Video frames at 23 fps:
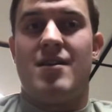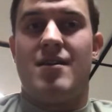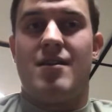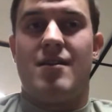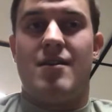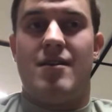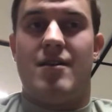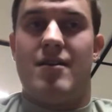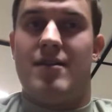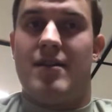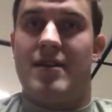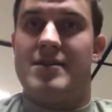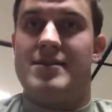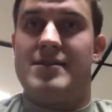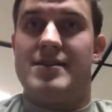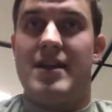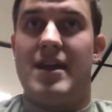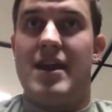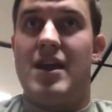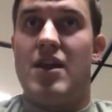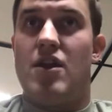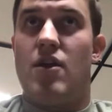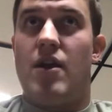let's
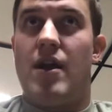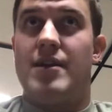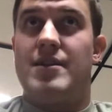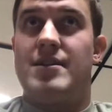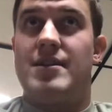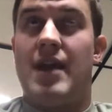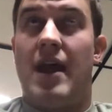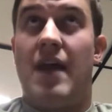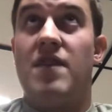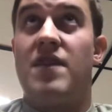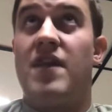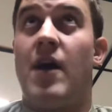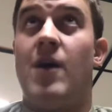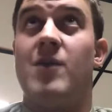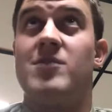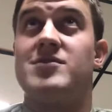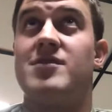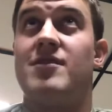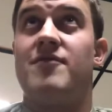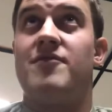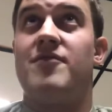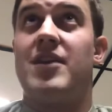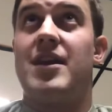say you're at
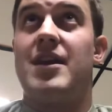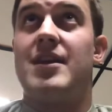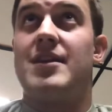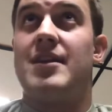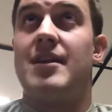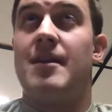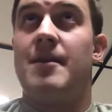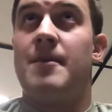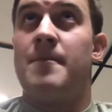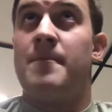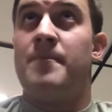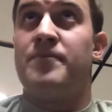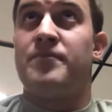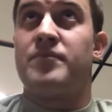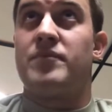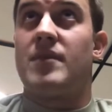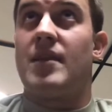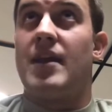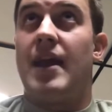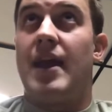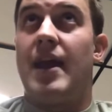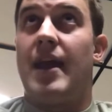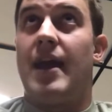10,000 feet
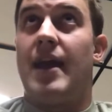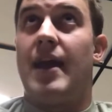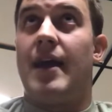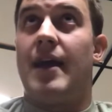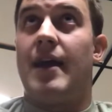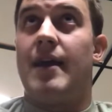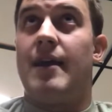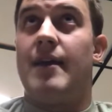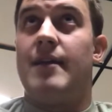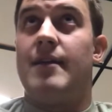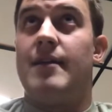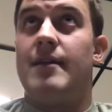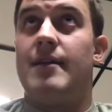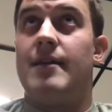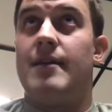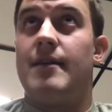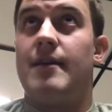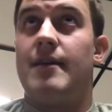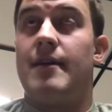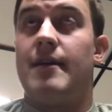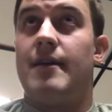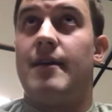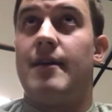and
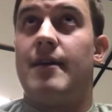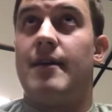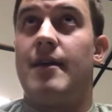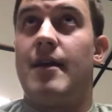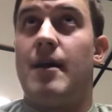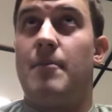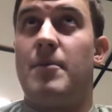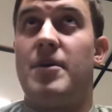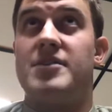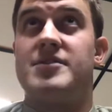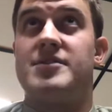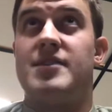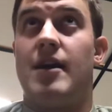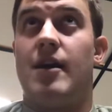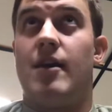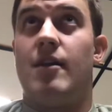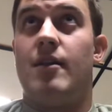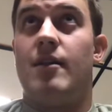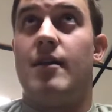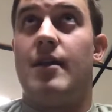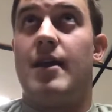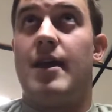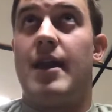
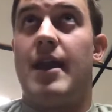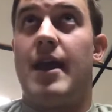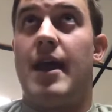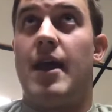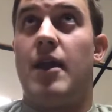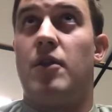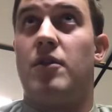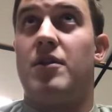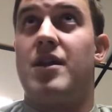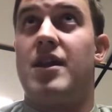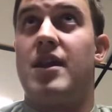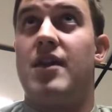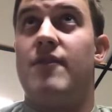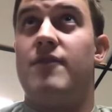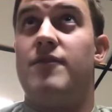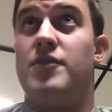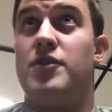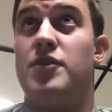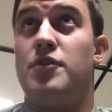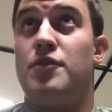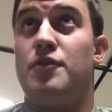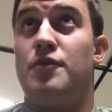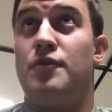MSL, and that'll give
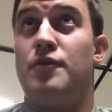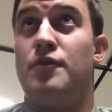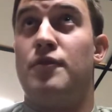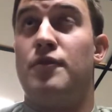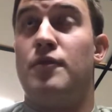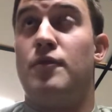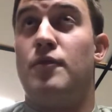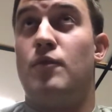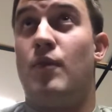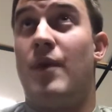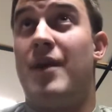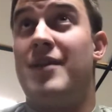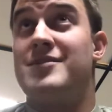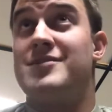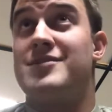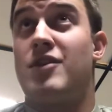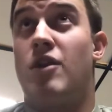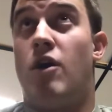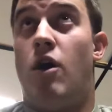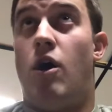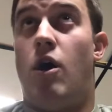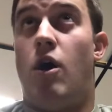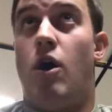you winds
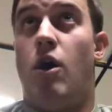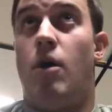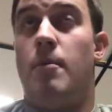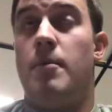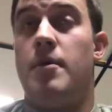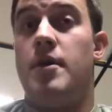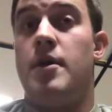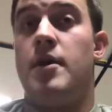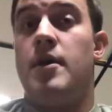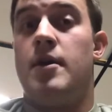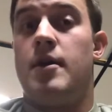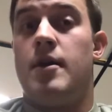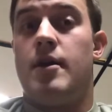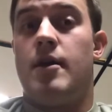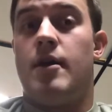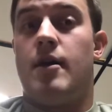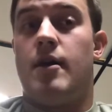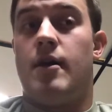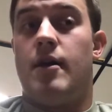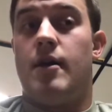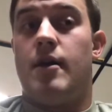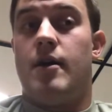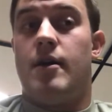calm,
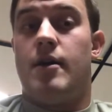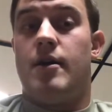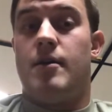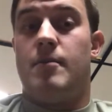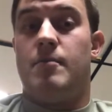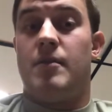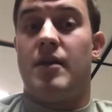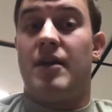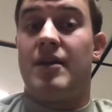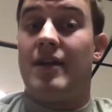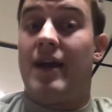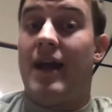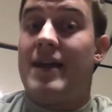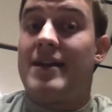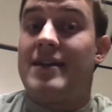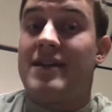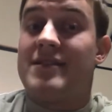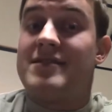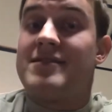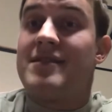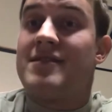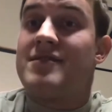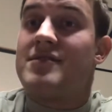a glide
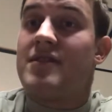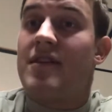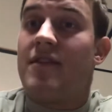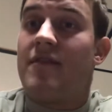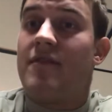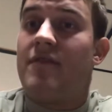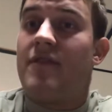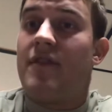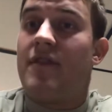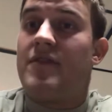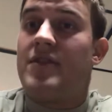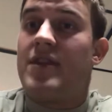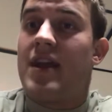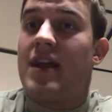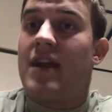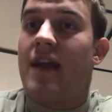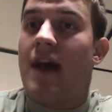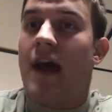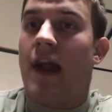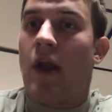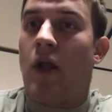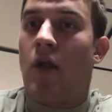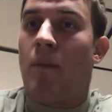distance of 15
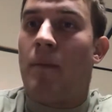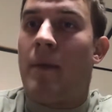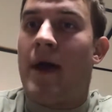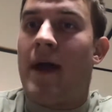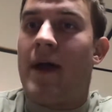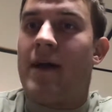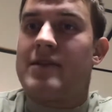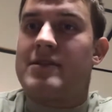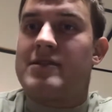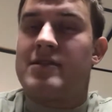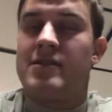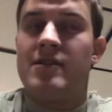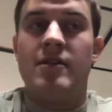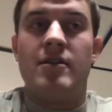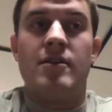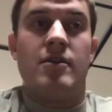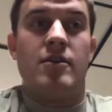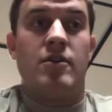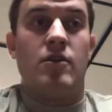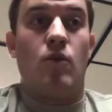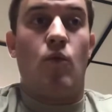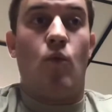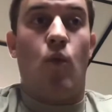nautical miles.
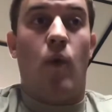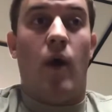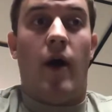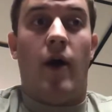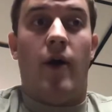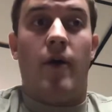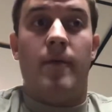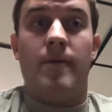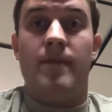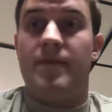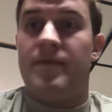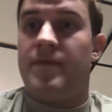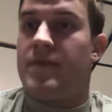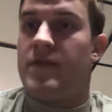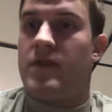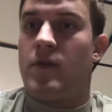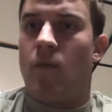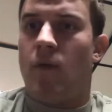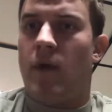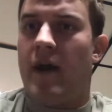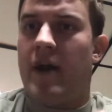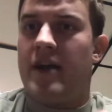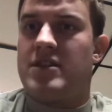Well,
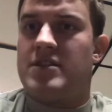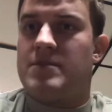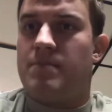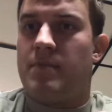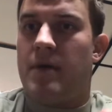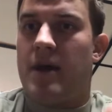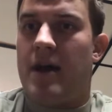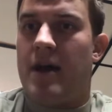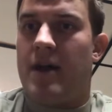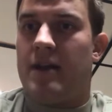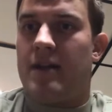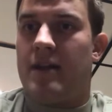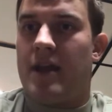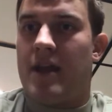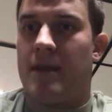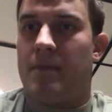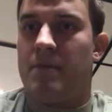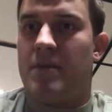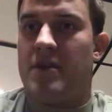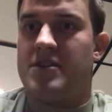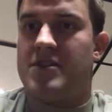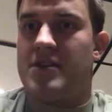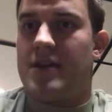the widest spot in Lake
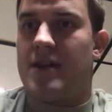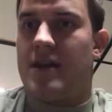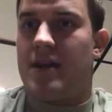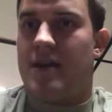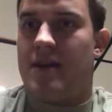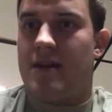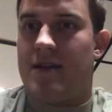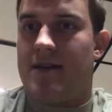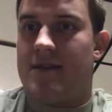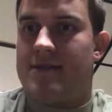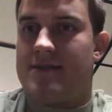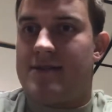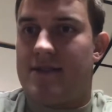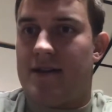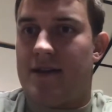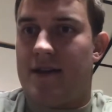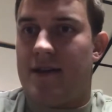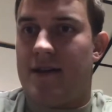Michigan is